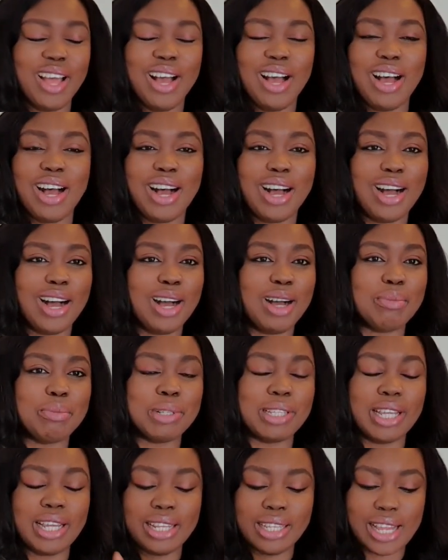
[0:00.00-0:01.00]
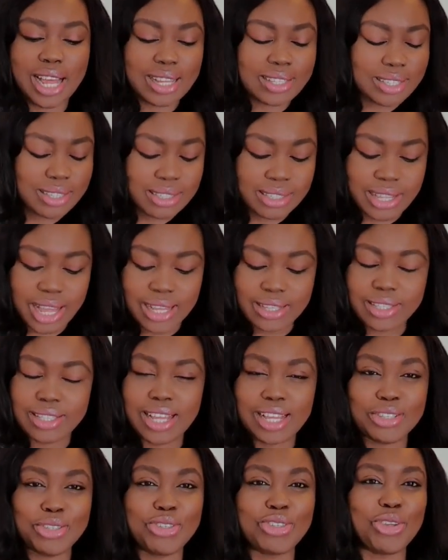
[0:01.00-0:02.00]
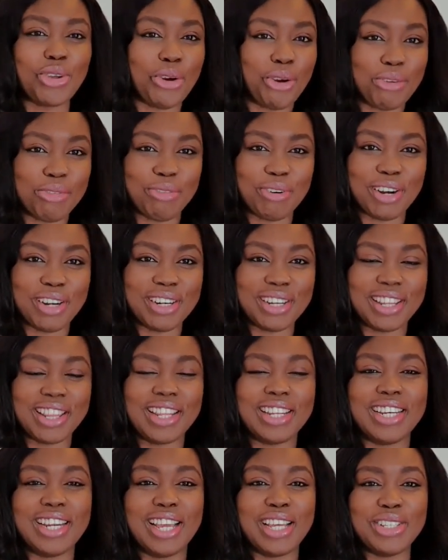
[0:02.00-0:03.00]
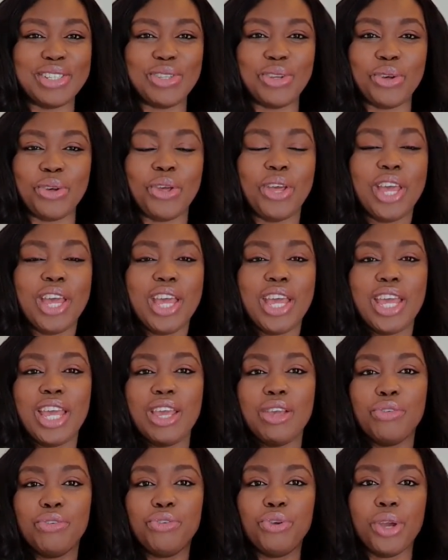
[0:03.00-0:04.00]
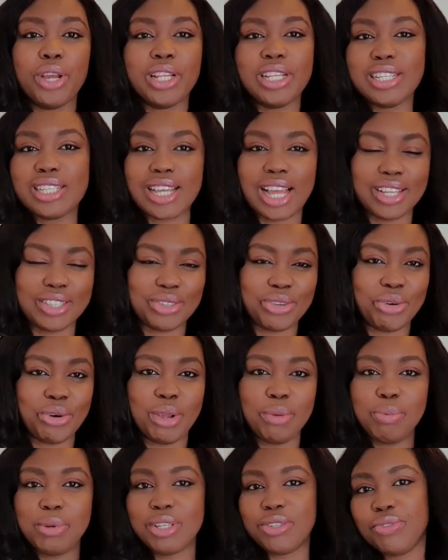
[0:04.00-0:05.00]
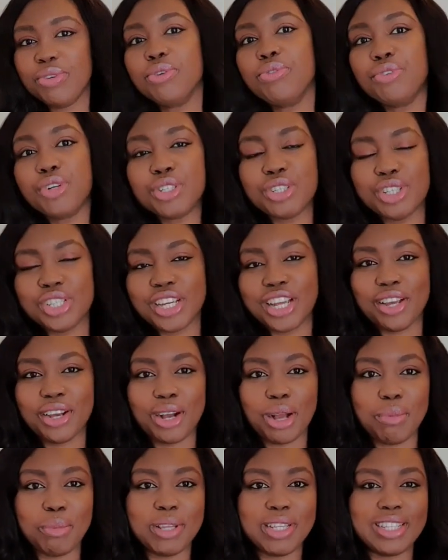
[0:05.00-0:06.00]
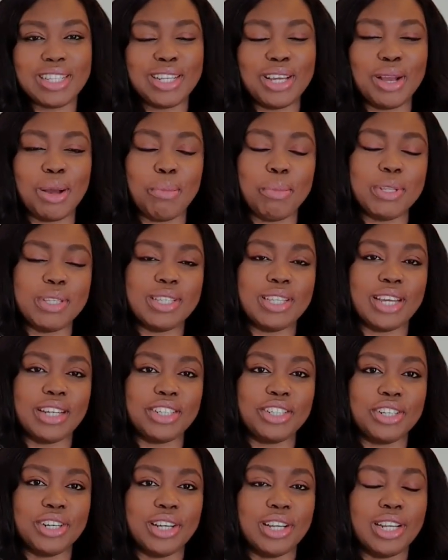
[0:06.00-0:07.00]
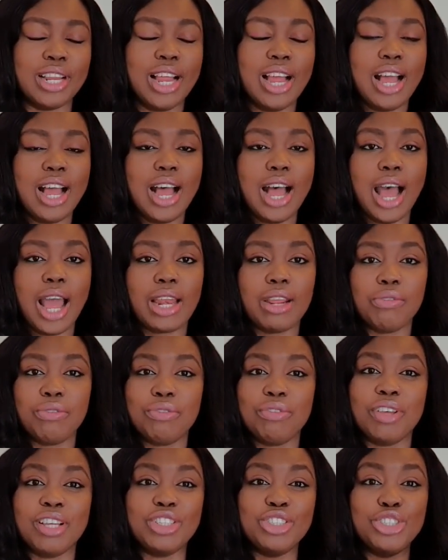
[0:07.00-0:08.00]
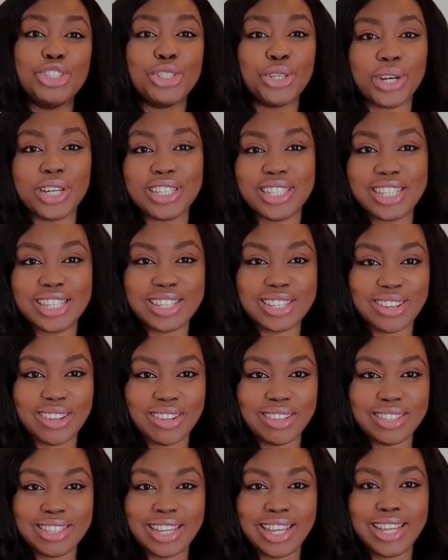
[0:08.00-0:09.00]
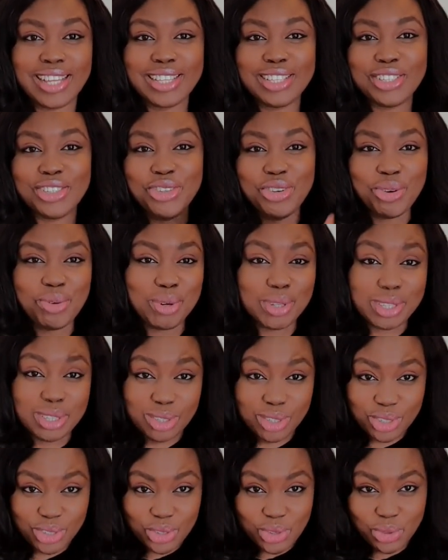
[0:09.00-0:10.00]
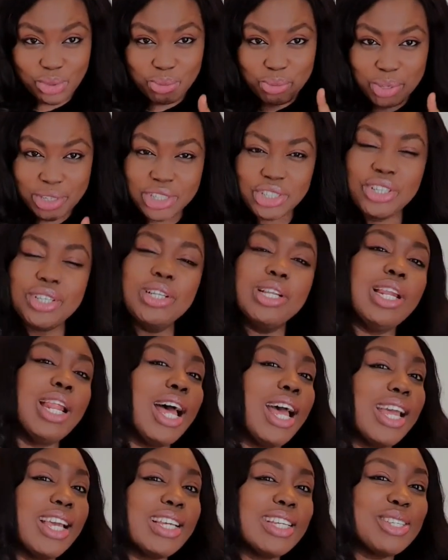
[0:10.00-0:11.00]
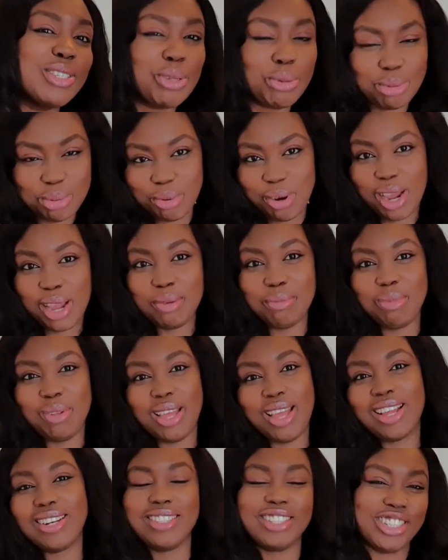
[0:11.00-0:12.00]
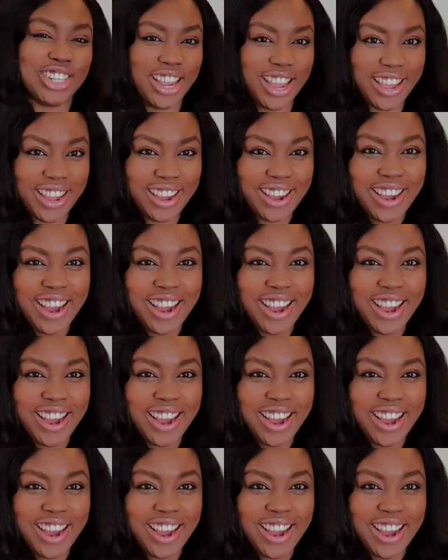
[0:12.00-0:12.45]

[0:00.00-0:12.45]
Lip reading: But then that's story for another day. So if you're in this category, please feel free to share your comments in the comment section. And if you've enjoyed this content, you know what to do. Make sure you like, subscribe, and share.